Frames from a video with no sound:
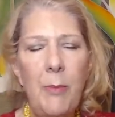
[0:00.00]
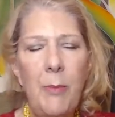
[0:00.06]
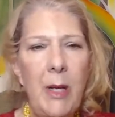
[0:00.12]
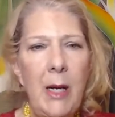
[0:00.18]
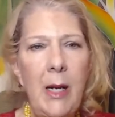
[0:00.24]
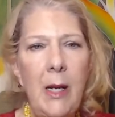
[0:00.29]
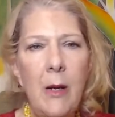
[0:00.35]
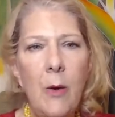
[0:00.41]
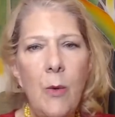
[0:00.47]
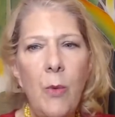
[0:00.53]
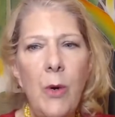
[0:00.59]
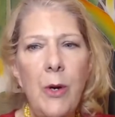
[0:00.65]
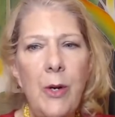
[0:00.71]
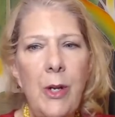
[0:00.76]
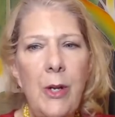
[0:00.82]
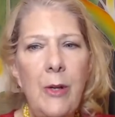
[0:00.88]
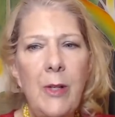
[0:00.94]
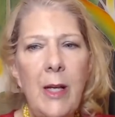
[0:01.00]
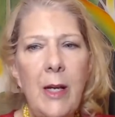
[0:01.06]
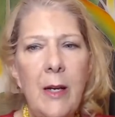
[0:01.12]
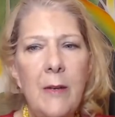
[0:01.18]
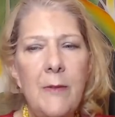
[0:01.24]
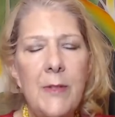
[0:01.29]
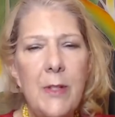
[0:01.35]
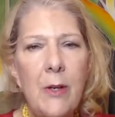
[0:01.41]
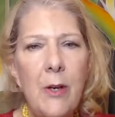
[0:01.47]
depending on where you
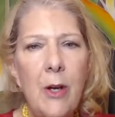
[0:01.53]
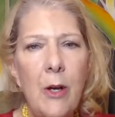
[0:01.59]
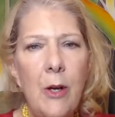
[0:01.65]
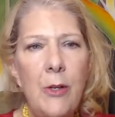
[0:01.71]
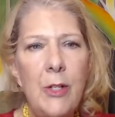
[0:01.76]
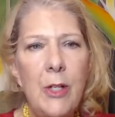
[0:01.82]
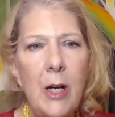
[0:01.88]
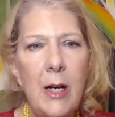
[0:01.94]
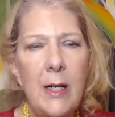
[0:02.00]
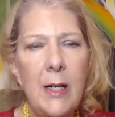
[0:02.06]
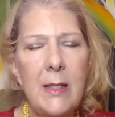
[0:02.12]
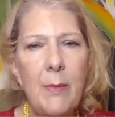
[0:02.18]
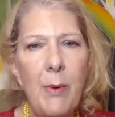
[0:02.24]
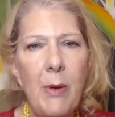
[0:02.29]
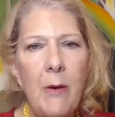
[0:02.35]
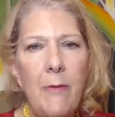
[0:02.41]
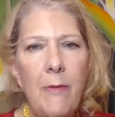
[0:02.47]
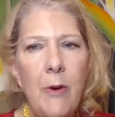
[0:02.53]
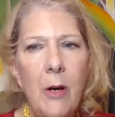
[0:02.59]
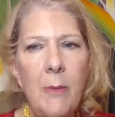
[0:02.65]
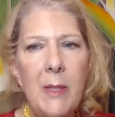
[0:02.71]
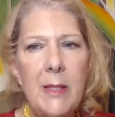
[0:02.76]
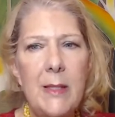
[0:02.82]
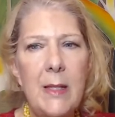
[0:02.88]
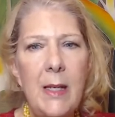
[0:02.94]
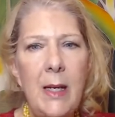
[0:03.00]
live. So go to a hospital
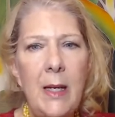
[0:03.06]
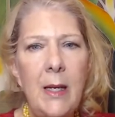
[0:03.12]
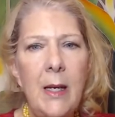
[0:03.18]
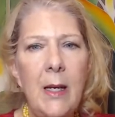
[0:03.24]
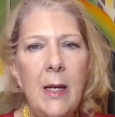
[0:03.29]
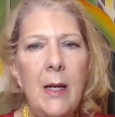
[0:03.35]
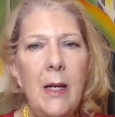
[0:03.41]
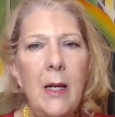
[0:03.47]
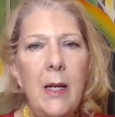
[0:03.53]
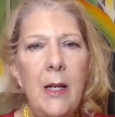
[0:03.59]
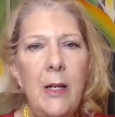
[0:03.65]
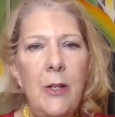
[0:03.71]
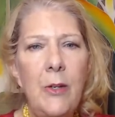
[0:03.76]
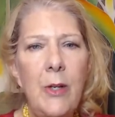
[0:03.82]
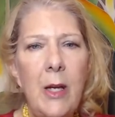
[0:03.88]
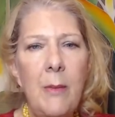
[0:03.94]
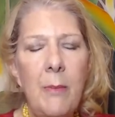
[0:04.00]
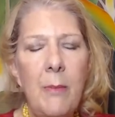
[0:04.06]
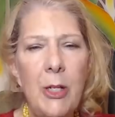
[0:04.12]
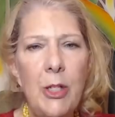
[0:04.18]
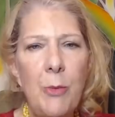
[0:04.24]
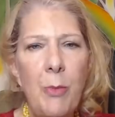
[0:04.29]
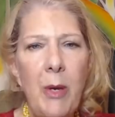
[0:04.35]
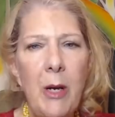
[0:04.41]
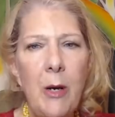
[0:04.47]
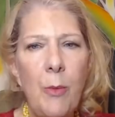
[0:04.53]
pharmacy, and you'll get
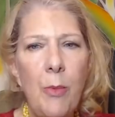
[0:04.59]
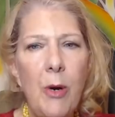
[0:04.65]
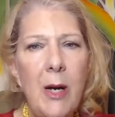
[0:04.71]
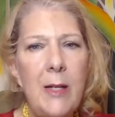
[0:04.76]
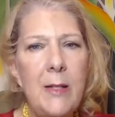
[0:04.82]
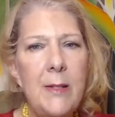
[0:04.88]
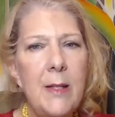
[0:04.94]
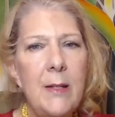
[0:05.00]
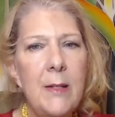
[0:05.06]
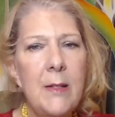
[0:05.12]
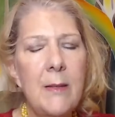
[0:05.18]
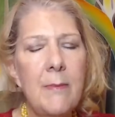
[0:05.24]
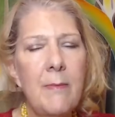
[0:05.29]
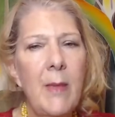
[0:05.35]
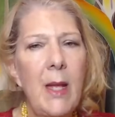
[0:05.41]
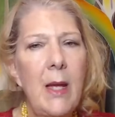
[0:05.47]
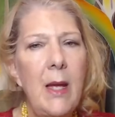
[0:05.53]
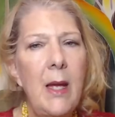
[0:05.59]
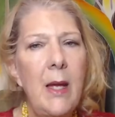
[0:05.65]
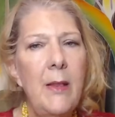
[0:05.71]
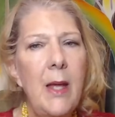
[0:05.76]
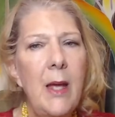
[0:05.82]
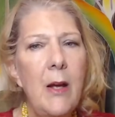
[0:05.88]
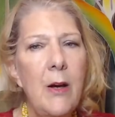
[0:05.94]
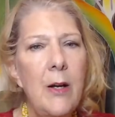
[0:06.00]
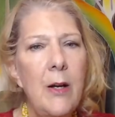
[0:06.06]
much better prices.
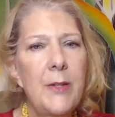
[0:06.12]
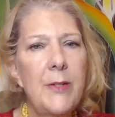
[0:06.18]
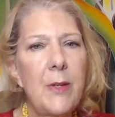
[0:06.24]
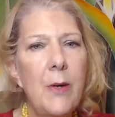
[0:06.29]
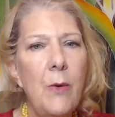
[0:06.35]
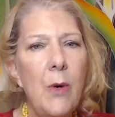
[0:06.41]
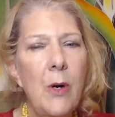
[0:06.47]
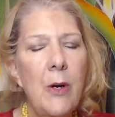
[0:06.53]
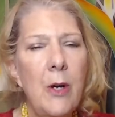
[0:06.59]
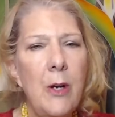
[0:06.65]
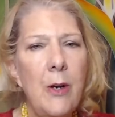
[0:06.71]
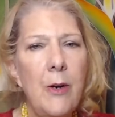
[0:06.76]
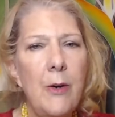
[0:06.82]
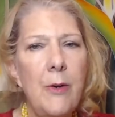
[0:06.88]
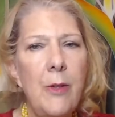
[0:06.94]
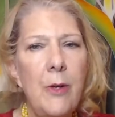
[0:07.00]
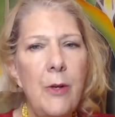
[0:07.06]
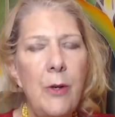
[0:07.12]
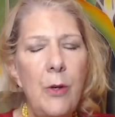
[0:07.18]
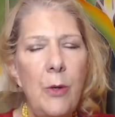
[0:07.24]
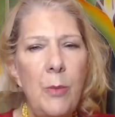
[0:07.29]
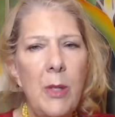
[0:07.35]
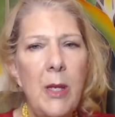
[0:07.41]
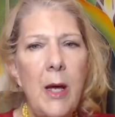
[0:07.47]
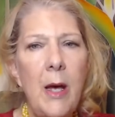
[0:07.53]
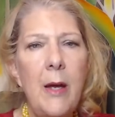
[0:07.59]
And they also honor the
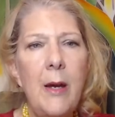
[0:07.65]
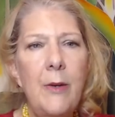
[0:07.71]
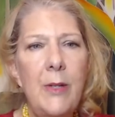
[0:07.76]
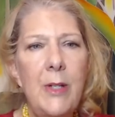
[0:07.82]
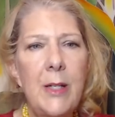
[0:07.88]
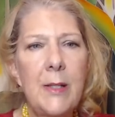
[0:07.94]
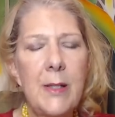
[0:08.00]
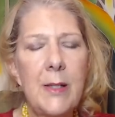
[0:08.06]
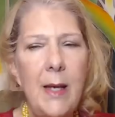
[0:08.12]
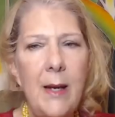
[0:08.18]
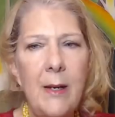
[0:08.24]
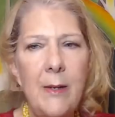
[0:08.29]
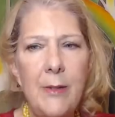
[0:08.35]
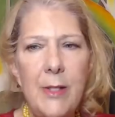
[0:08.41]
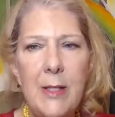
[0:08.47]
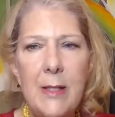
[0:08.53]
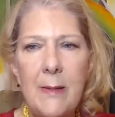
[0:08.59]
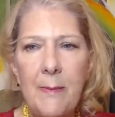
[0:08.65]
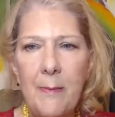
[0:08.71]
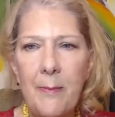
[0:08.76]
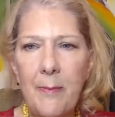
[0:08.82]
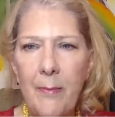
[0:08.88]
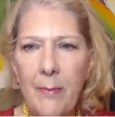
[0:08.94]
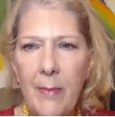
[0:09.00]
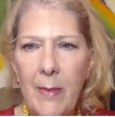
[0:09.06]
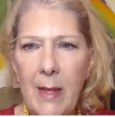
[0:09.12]
Jubilado discounts.
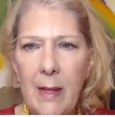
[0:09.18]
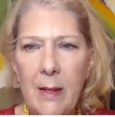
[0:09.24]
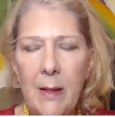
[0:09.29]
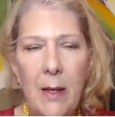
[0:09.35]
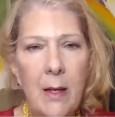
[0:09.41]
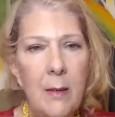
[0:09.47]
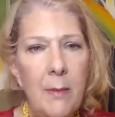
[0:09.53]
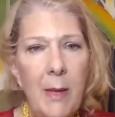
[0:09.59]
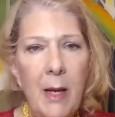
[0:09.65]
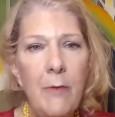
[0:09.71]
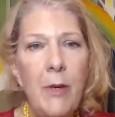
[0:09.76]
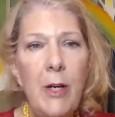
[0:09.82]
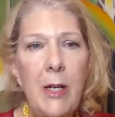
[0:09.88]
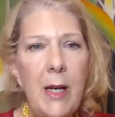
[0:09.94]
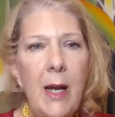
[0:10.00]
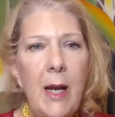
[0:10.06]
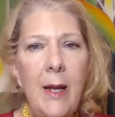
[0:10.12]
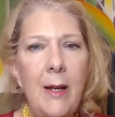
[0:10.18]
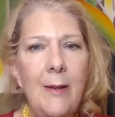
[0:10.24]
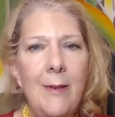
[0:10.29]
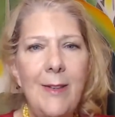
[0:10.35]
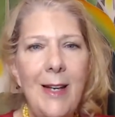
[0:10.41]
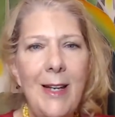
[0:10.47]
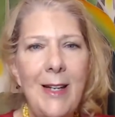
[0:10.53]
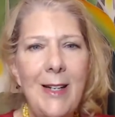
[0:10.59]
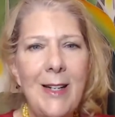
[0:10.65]
Every
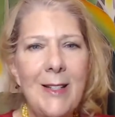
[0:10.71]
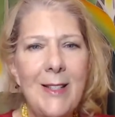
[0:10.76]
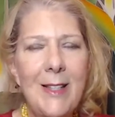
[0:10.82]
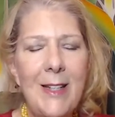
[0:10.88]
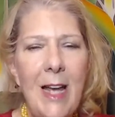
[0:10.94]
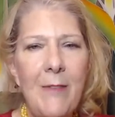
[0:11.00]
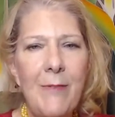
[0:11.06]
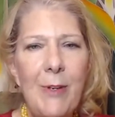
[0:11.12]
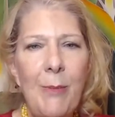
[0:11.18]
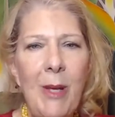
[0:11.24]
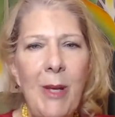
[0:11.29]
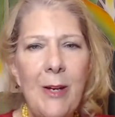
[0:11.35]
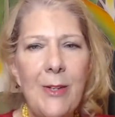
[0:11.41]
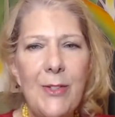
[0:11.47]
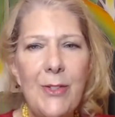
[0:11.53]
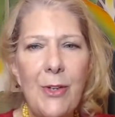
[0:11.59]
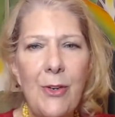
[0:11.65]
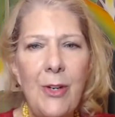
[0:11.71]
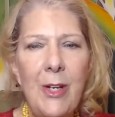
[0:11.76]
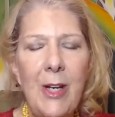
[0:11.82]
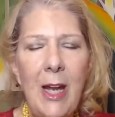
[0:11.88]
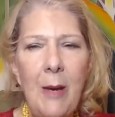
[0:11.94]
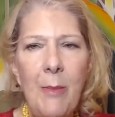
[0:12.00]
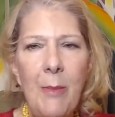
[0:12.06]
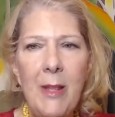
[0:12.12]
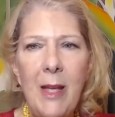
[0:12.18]
day. It doesn't have to be on a
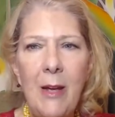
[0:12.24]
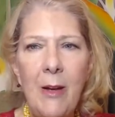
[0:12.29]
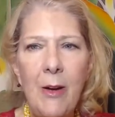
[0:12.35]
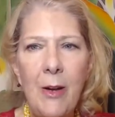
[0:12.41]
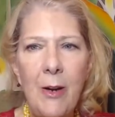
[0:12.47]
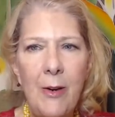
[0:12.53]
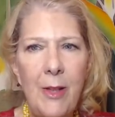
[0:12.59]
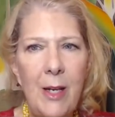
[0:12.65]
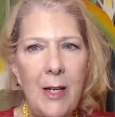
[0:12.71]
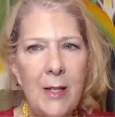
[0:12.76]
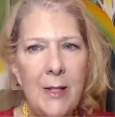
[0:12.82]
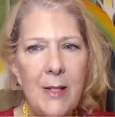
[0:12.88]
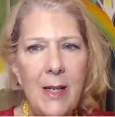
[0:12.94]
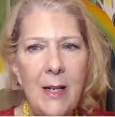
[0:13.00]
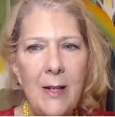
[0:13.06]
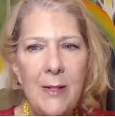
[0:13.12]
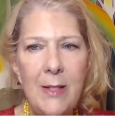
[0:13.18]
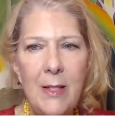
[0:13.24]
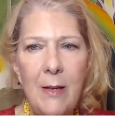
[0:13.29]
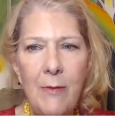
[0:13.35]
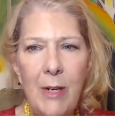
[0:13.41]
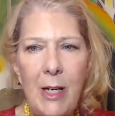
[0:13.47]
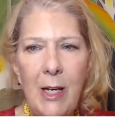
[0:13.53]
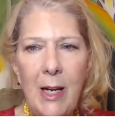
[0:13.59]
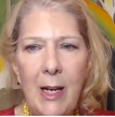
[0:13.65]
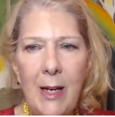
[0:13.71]
certain day, but they honor the discounts every